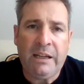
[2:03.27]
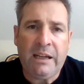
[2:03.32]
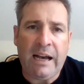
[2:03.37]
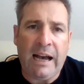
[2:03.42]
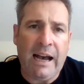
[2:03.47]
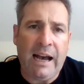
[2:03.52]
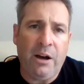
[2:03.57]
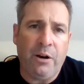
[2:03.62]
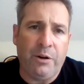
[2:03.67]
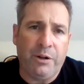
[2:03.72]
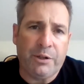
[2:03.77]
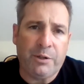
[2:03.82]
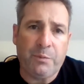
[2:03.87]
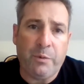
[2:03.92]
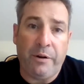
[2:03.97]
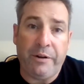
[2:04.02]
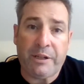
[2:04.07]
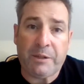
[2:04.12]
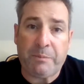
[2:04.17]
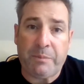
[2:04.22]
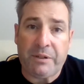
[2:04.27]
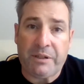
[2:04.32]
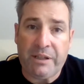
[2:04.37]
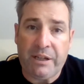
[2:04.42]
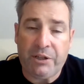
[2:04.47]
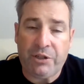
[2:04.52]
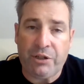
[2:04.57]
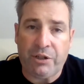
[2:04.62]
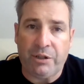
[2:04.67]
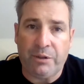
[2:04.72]
Ours, where it's
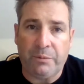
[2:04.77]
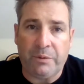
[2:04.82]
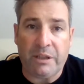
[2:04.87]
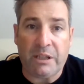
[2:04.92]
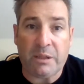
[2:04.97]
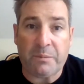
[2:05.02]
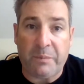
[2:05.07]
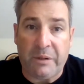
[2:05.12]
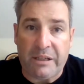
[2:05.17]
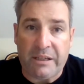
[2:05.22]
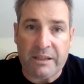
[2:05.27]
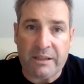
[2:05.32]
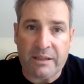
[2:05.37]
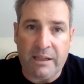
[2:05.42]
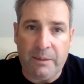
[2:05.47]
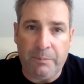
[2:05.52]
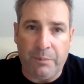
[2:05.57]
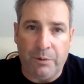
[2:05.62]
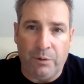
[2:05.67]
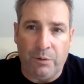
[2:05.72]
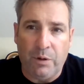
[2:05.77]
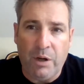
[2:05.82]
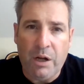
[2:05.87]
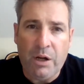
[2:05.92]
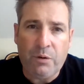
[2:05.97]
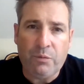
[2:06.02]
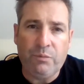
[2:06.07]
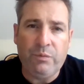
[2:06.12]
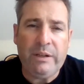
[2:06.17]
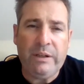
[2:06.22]
positioned with its big steeple,
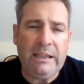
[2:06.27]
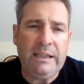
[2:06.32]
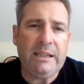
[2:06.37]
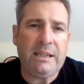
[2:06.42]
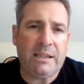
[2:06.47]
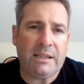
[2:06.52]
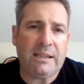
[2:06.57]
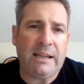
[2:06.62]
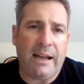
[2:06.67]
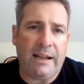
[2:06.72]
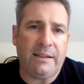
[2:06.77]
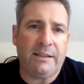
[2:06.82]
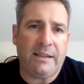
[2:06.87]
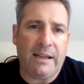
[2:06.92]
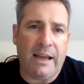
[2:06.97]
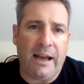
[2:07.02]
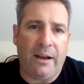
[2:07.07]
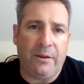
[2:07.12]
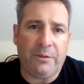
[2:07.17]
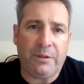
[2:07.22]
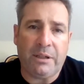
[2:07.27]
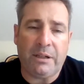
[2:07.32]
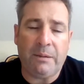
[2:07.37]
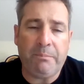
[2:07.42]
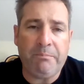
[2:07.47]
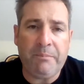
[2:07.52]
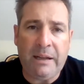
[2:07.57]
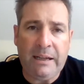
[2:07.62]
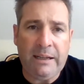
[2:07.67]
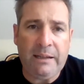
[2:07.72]
really stands out. And
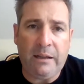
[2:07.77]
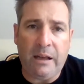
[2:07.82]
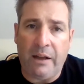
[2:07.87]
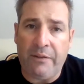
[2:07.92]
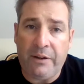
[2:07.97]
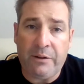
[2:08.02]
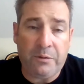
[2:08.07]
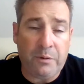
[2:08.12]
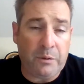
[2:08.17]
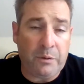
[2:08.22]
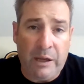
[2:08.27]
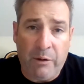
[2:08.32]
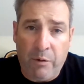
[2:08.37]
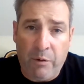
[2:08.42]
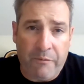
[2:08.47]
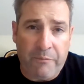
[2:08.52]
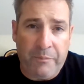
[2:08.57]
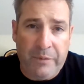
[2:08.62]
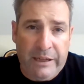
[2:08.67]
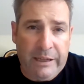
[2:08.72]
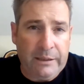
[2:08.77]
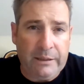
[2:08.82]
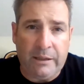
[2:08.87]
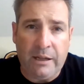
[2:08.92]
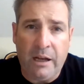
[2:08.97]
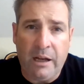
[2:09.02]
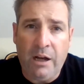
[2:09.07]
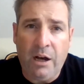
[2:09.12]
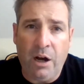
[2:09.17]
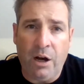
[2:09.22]
there have been,
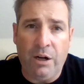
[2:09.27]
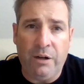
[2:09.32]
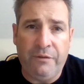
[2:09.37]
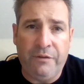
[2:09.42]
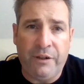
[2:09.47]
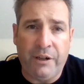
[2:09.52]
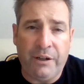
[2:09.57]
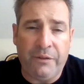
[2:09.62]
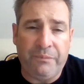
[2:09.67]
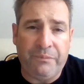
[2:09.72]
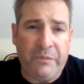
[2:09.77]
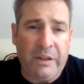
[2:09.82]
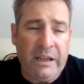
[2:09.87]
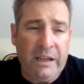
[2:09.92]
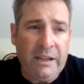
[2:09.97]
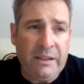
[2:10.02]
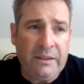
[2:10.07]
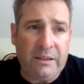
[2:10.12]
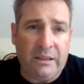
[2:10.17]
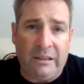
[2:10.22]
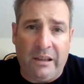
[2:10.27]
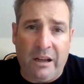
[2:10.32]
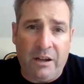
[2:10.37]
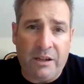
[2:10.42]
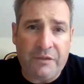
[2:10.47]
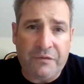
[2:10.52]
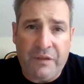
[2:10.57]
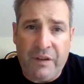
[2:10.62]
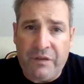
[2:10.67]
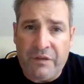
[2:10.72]
over the
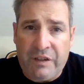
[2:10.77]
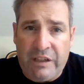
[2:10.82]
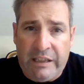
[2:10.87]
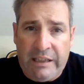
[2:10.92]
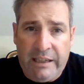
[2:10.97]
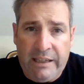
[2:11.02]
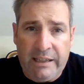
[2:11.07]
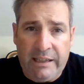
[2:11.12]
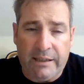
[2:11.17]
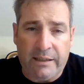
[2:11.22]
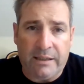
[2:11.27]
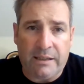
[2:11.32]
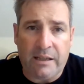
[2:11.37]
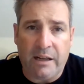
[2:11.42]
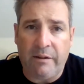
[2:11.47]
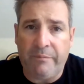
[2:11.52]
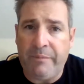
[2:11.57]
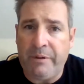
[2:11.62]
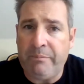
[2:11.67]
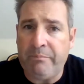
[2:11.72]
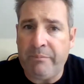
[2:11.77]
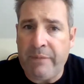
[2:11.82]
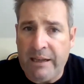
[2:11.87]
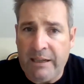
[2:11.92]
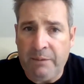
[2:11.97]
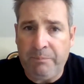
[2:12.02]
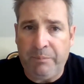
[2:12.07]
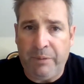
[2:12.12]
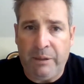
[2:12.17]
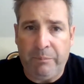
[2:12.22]
last 50 years, there have been
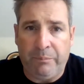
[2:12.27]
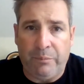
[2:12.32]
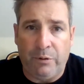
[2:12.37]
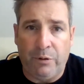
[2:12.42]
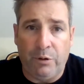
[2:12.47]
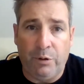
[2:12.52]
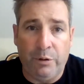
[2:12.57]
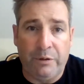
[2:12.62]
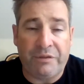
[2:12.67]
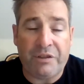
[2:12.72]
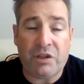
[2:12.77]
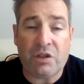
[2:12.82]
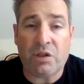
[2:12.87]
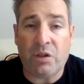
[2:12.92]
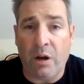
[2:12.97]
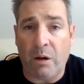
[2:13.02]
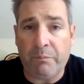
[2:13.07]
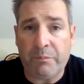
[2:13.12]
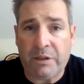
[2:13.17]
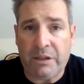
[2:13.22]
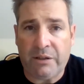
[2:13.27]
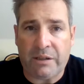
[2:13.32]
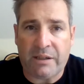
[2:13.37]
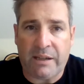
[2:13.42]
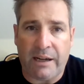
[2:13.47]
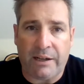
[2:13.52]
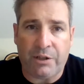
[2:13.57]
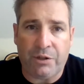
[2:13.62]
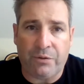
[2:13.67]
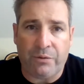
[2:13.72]
many people who have stopped in the
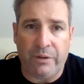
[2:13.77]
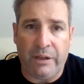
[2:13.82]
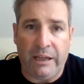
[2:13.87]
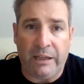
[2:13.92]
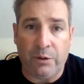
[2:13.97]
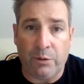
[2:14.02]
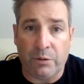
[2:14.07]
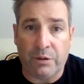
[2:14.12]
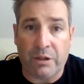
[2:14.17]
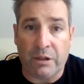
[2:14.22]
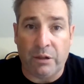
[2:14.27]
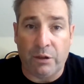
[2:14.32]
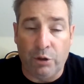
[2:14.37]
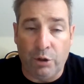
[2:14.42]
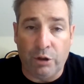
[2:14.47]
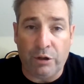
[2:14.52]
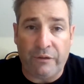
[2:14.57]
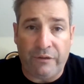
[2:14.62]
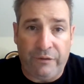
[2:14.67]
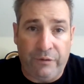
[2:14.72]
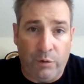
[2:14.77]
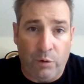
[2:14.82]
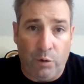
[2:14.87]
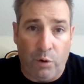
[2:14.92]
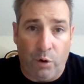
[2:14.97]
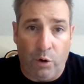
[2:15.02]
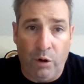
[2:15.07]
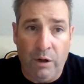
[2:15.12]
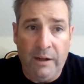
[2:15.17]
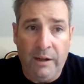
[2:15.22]
sanctuary in order to look
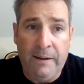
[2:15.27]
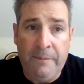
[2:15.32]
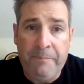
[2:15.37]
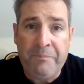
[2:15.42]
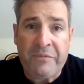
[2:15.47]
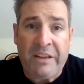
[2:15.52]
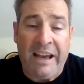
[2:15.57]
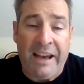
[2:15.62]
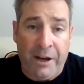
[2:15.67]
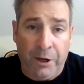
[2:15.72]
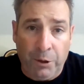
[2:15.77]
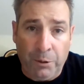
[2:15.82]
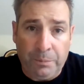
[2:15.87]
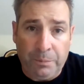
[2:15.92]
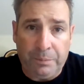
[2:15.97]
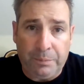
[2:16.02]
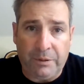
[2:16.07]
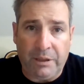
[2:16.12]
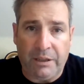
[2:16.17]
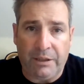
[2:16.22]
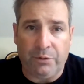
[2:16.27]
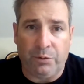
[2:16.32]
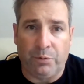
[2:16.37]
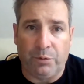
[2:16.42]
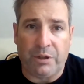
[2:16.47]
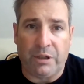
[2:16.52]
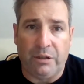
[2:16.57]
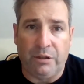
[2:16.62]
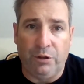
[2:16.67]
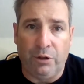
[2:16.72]
for help, in order
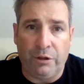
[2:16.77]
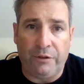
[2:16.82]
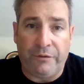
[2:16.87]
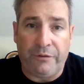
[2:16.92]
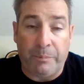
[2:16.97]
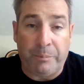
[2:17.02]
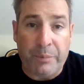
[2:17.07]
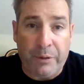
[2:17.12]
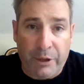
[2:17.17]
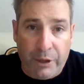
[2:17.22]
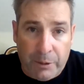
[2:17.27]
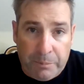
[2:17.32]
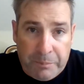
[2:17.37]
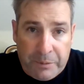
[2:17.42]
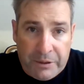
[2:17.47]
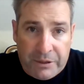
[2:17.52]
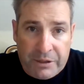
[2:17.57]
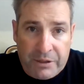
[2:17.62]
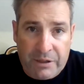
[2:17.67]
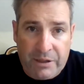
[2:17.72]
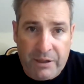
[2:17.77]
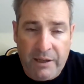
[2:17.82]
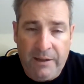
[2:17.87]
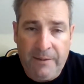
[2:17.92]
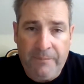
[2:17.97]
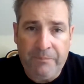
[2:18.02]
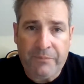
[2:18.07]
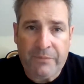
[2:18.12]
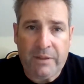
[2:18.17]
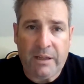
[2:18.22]
to look for purpose,
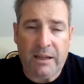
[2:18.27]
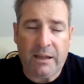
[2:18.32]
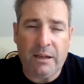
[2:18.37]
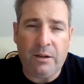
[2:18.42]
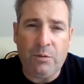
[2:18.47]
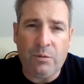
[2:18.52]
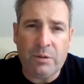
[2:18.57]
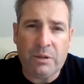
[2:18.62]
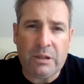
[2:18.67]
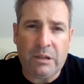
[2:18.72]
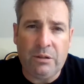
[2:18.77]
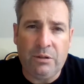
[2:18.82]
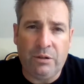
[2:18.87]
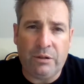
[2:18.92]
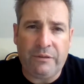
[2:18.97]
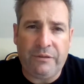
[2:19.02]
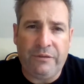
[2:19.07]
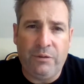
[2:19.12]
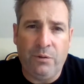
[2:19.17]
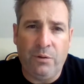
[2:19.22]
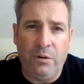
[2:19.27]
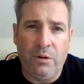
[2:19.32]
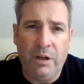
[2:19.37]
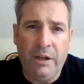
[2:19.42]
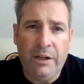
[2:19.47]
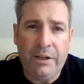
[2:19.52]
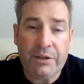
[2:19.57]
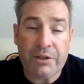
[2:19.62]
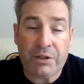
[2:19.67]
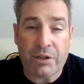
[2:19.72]
and in order to look
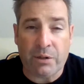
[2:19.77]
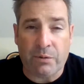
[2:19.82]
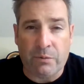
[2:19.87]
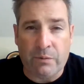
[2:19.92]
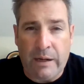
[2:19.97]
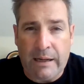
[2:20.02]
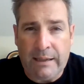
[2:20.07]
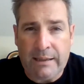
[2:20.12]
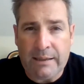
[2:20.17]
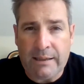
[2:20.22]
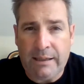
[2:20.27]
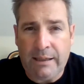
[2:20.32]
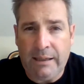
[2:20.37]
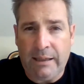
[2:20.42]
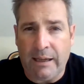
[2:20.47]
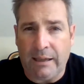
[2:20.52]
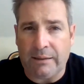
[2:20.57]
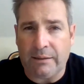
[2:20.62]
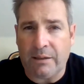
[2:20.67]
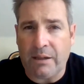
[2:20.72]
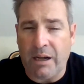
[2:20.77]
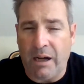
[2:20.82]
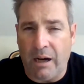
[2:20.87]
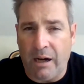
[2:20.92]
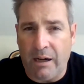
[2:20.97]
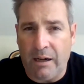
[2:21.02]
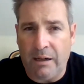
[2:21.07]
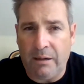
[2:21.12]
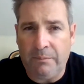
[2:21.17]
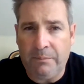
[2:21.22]
for serenity and
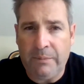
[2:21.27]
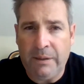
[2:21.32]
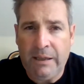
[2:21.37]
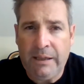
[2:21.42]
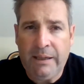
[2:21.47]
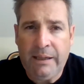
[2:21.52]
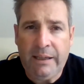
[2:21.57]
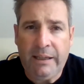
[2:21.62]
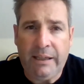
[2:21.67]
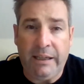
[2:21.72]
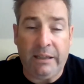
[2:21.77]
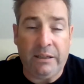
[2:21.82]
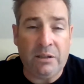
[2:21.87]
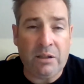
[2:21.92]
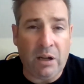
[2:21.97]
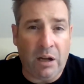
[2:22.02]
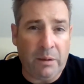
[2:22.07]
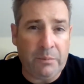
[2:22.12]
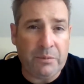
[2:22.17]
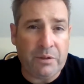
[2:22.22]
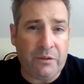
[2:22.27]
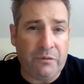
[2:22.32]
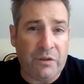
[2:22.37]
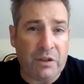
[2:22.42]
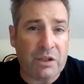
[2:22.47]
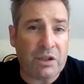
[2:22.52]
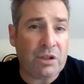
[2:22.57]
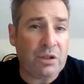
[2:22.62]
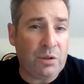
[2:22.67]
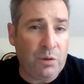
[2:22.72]
calm in times of the
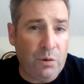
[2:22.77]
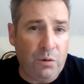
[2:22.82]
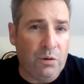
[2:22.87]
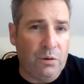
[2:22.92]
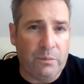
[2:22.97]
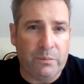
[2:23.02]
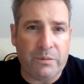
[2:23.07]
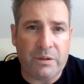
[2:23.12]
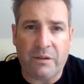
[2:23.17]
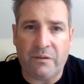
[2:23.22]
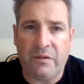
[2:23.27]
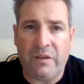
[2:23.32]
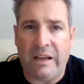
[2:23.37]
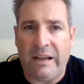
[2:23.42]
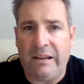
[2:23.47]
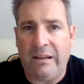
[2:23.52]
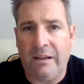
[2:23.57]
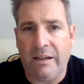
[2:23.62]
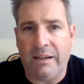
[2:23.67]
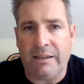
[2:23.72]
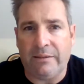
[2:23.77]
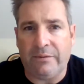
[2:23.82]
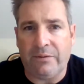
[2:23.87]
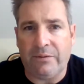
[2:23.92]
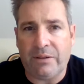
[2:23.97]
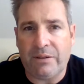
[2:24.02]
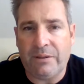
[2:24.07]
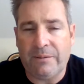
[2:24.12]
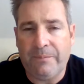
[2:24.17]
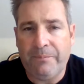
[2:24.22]
storms of their
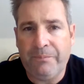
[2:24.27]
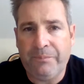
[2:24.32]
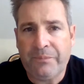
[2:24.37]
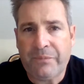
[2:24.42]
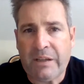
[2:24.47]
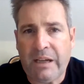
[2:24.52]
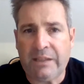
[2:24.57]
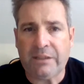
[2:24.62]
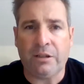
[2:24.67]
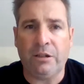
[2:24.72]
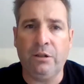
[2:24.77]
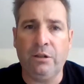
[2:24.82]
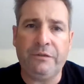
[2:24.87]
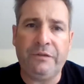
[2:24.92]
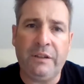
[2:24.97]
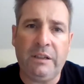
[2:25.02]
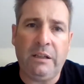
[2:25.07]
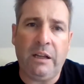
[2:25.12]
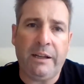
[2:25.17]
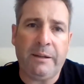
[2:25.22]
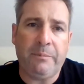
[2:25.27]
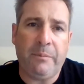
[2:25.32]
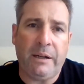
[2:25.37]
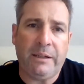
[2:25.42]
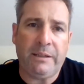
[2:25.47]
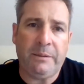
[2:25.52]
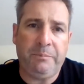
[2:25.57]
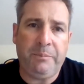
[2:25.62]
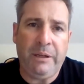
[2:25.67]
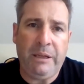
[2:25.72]
lives, and to look for
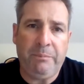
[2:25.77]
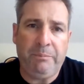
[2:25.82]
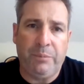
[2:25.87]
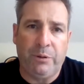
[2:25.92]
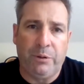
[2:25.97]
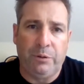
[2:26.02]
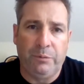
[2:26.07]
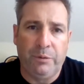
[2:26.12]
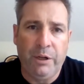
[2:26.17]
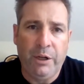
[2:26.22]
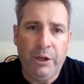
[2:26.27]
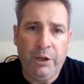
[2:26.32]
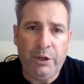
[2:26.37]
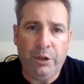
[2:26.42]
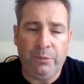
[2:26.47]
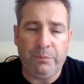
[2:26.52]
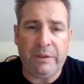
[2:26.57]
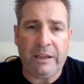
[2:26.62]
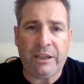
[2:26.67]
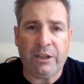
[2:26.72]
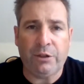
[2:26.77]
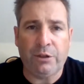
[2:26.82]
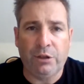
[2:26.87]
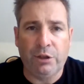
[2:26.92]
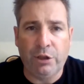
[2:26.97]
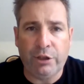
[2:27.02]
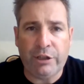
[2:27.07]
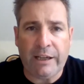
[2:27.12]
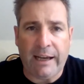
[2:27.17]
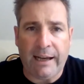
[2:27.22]
like-minded people whom they can
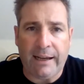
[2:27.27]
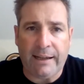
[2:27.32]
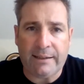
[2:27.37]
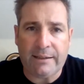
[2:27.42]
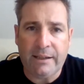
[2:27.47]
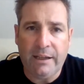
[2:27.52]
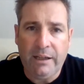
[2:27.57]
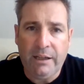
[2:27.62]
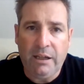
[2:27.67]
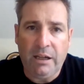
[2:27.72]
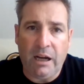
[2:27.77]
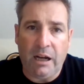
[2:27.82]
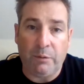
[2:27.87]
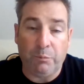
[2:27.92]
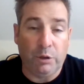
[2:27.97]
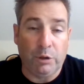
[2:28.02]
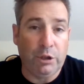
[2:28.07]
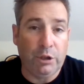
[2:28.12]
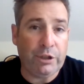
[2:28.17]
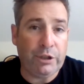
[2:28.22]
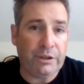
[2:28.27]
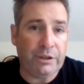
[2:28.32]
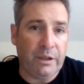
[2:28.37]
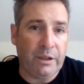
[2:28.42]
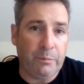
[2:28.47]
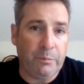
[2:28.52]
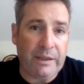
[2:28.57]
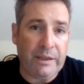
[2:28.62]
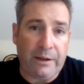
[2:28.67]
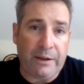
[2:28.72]
look at and will look at
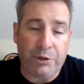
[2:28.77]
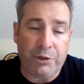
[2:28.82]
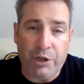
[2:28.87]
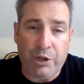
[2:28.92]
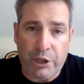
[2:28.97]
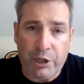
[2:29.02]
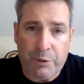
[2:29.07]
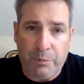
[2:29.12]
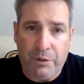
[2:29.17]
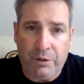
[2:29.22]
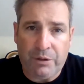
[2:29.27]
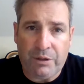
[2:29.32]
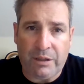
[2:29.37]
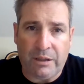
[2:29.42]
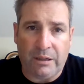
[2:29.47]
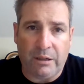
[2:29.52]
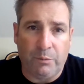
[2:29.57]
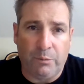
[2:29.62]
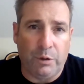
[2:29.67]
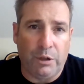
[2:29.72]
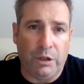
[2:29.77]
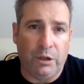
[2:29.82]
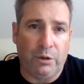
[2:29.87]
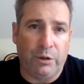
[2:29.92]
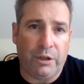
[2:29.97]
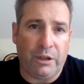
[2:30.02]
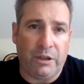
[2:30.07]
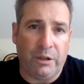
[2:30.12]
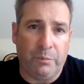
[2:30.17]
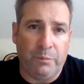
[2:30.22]
them without judgment and would
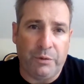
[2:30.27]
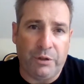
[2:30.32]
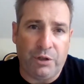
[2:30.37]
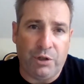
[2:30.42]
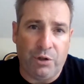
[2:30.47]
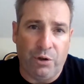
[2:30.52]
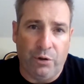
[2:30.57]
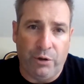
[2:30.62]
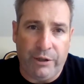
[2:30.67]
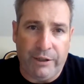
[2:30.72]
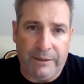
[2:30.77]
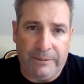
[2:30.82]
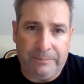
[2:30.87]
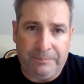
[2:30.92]
look at them with joy.